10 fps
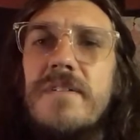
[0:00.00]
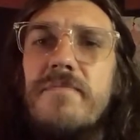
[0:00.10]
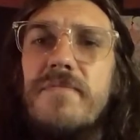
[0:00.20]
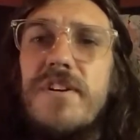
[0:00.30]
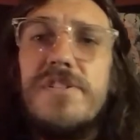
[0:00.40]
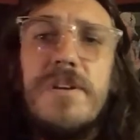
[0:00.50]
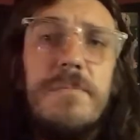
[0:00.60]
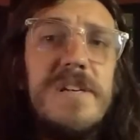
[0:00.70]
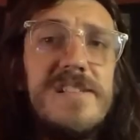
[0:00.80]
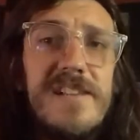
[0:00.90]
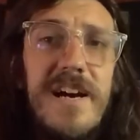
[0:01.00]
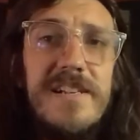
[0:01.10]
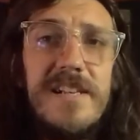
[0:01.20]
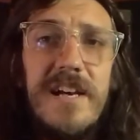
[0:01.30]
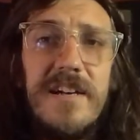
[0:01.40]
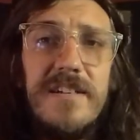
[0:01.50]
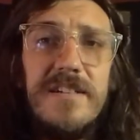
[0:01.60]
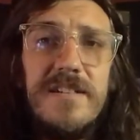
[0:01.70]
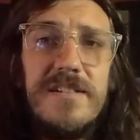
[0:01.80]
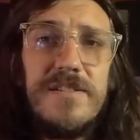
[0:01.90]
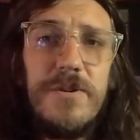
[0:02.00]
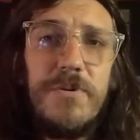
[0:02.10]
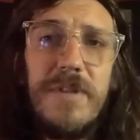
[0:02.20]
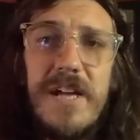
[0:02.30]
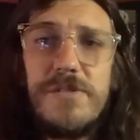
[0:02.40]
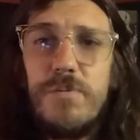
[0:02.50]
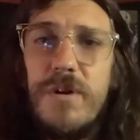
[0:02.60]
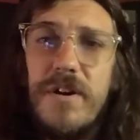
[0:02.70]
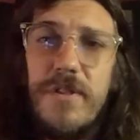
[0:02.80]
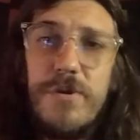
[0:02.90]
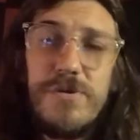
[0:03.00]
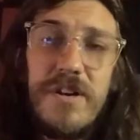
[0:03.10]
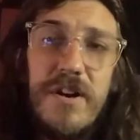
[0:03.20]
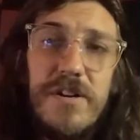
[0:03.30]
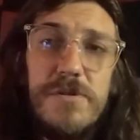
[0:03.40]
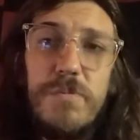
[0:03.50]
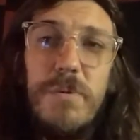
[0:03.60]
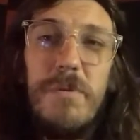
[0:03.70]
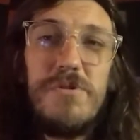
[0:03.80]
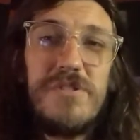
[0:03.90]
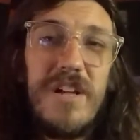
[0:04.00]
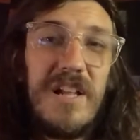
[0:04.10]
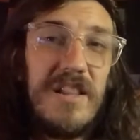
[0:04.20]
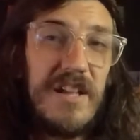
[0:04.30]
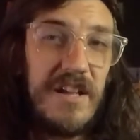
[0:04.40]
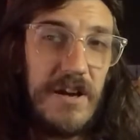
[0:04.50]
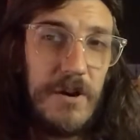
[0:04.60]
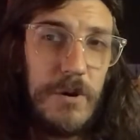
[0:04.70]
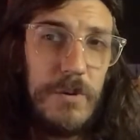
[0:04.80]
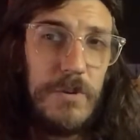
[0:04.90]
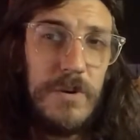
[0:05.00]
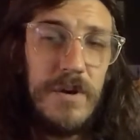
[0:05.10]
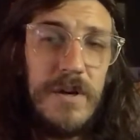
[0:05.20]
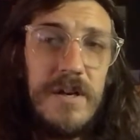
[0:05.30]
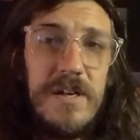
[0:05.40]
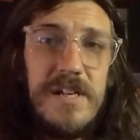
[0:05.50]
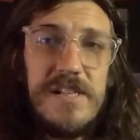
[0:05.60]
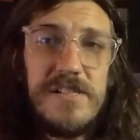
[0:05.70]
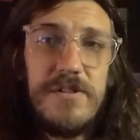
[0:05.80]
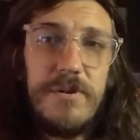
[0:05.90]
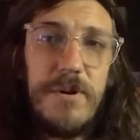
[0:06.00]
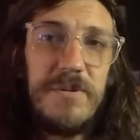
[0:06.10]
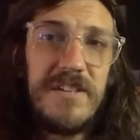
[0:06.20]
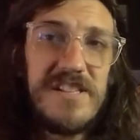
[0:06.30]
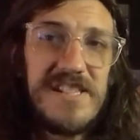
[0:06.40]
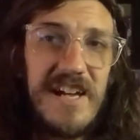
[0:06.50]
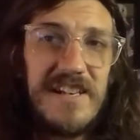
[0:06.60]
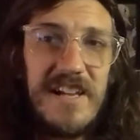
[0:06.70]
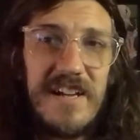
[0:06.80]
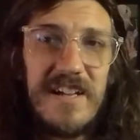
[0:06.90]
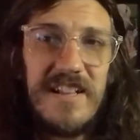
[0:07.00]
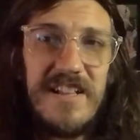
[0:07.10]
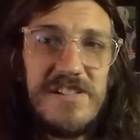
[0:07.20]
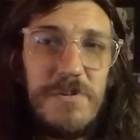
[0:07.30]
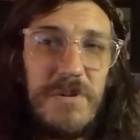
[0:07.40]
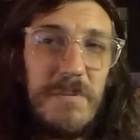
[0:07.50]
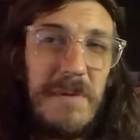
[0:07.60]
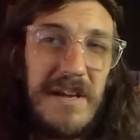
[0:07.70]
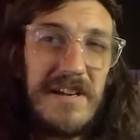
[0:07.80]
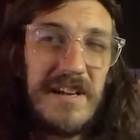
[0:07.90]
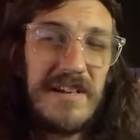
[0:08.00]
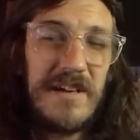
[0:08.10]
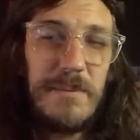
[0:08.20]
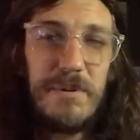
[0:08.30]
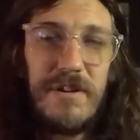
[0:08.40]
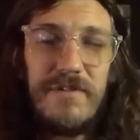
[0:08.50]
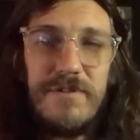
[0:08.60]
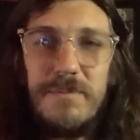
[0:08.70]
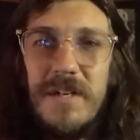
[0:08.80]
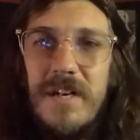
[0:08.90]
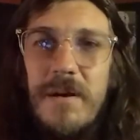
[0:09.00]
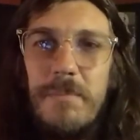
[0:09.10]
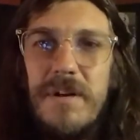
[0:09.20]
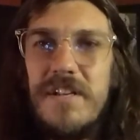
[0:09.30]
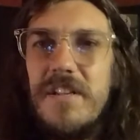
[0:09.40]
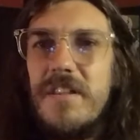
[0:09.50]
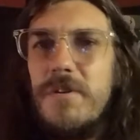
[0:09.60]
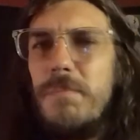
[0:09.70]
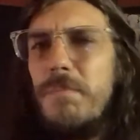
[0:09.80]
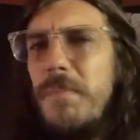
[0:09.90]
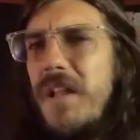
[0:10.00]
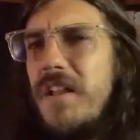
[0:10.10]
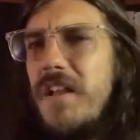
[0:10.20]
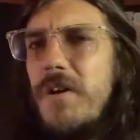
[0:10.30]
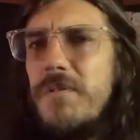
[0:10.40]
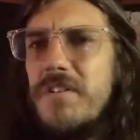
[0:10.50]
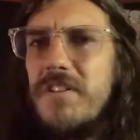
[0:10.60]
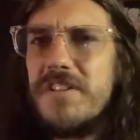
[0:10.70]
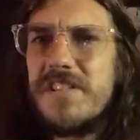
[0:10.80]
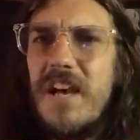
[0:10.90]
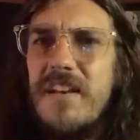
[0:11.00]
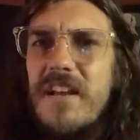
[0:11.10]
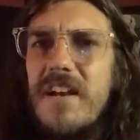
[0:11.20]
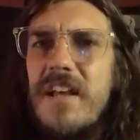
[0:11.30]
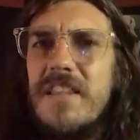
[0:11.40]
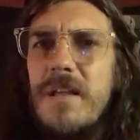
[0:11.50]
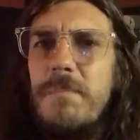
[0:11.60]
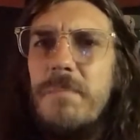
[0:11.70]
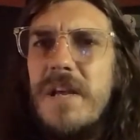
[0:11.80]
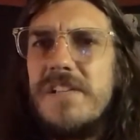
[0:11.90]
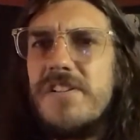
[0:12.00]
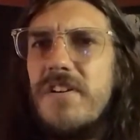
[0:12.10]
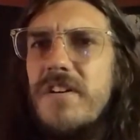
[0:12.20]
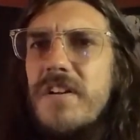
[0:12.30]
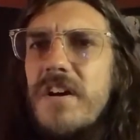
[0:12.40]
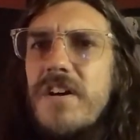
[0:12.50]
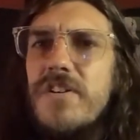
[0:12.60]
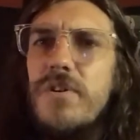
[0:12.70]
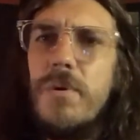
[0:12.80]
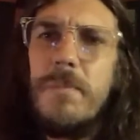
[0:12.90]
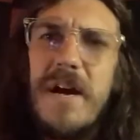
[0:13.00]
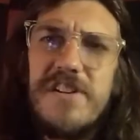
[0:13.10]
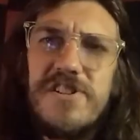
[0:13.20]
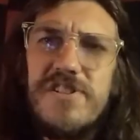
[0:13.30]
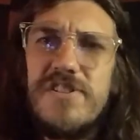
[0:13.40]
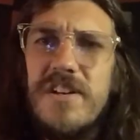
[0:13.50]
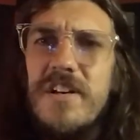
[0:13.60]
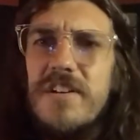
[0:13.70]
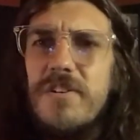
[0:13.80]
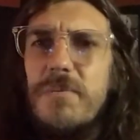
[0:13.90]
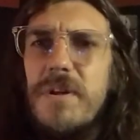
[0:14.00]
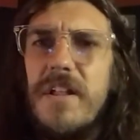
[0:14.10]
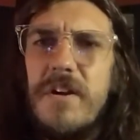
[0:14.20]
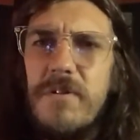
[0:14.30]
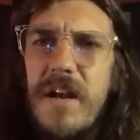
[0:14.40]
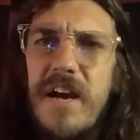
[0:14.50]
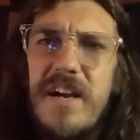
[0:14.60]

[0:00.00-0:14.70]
there's going to be a side deck, so that's where those cards will most likely go, is they'll go in the side deck, unless you want to main deck a couple of them, but they'll mainly go into the side deck, and then based on your matches, you'll be like, okay, I